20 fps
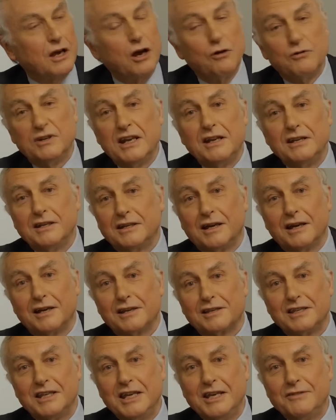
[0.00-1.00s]
Oh, in any
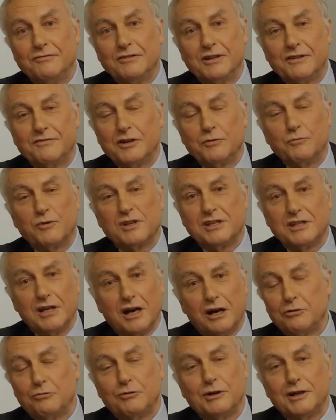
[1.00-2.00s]
case, even if it was
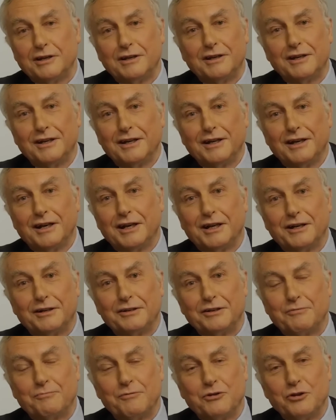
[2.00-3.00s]
Yahweh,
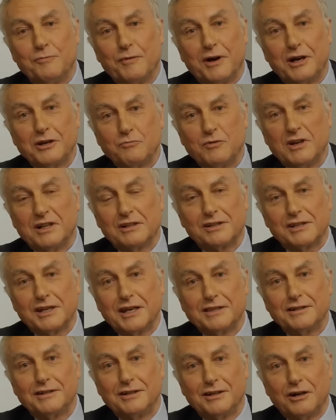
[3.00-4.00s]
you might well
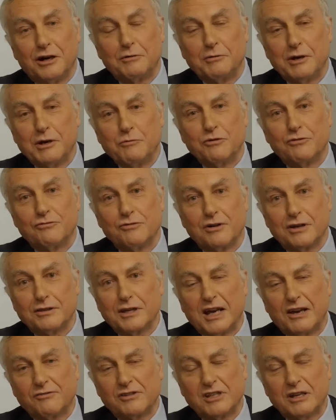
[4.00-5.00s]
say that Yahweh would rather
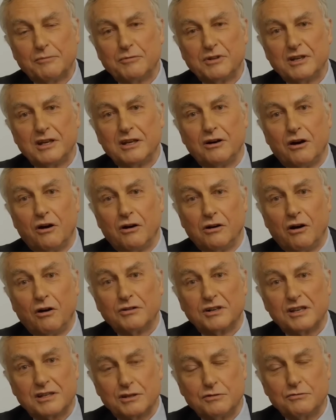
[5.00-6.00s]
have somebody
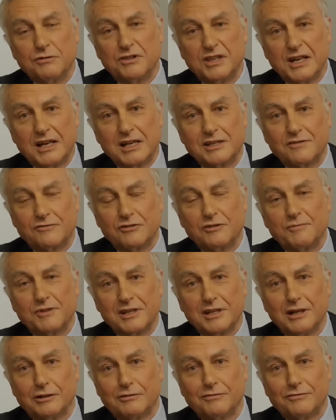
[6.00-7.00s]
honest who thinks for
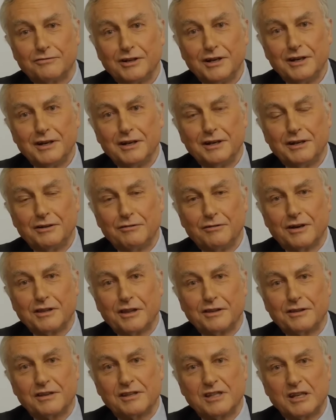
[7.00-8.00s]
himself
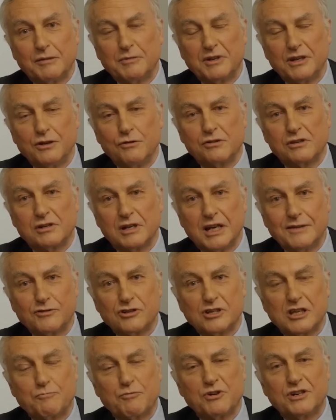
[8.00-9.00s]
rather than somebody who
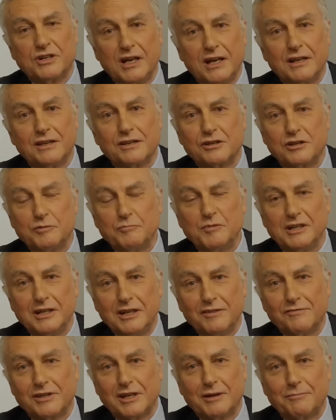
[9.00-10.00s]
slavishly pretends to
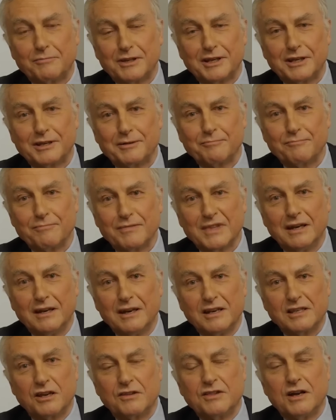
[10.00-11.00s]
believe something.
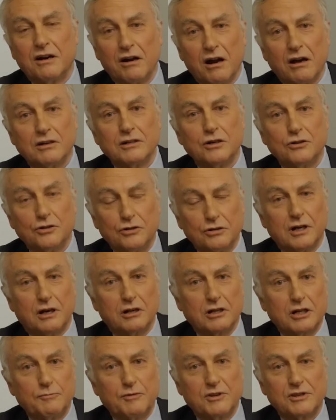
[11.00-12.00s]
So there are no good
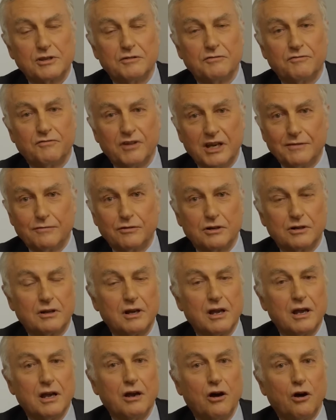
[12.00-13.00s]
arguments in favor
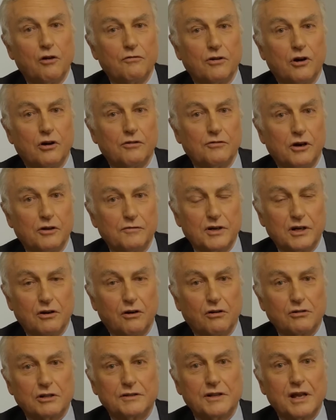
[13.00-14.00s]
of a
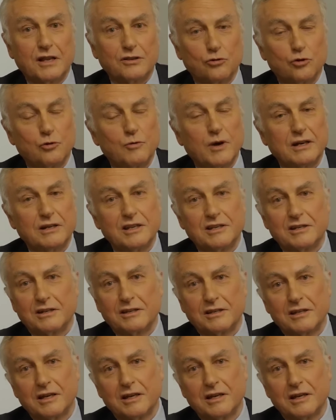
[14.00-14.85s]
God, and that's all one needs to